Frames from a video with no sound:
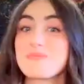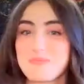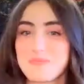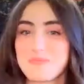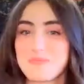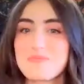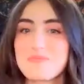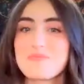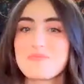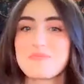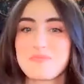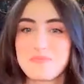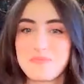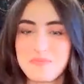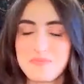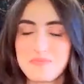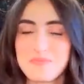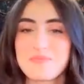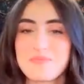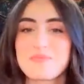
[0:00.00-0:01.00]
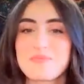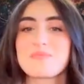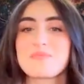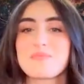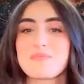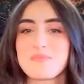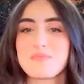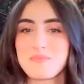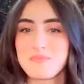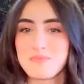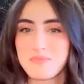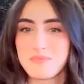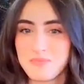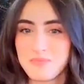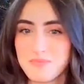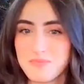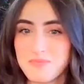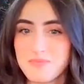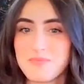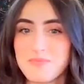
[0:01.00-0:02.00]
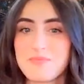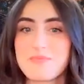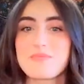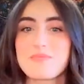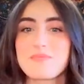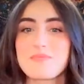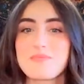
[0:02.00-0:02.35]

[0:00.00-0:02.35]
10 to 15 years ago, I